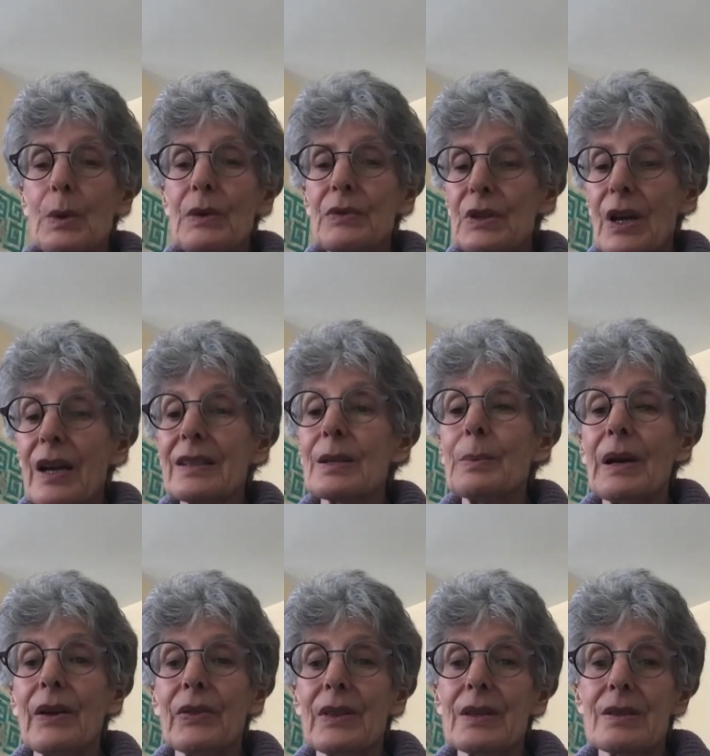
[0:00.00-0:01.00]
we've talked
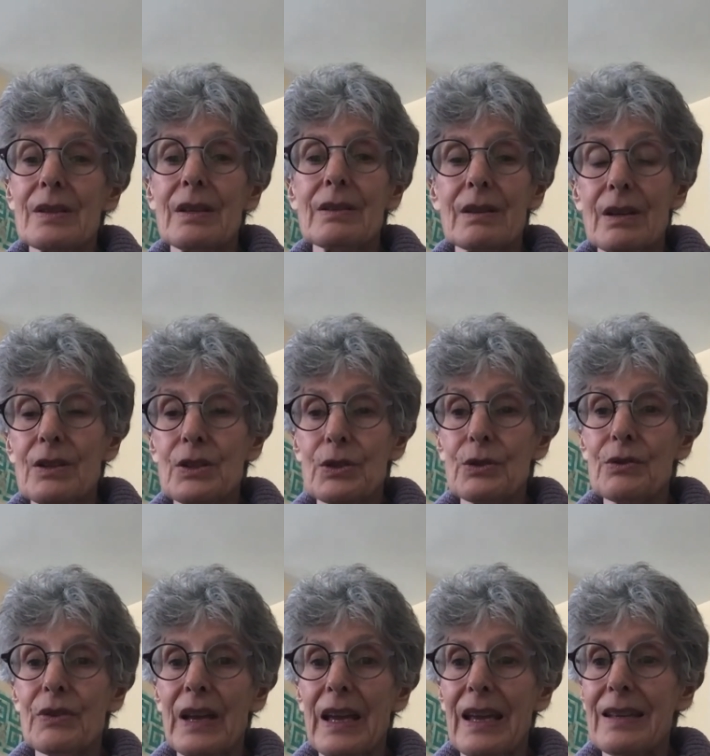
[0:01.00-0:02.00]
about this in, in two
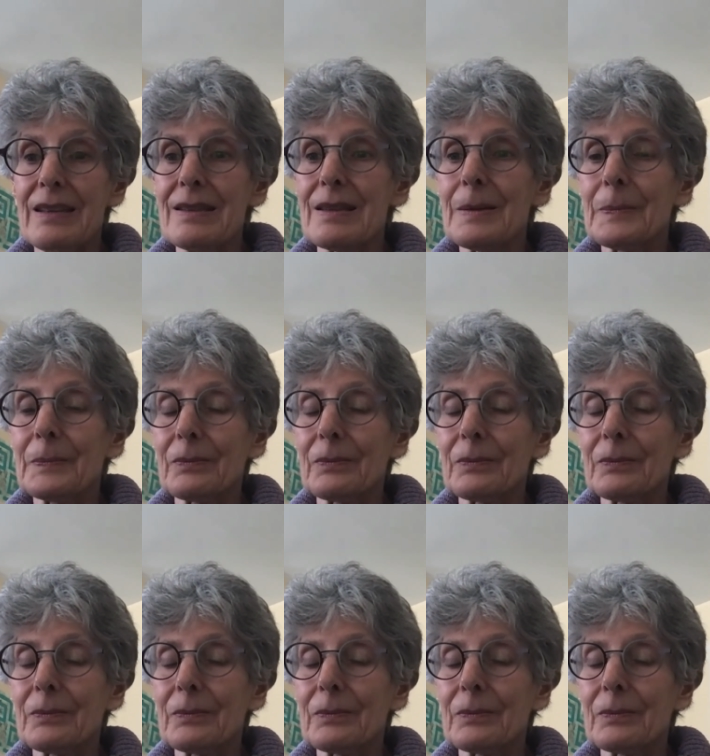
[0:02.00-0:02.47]
veins.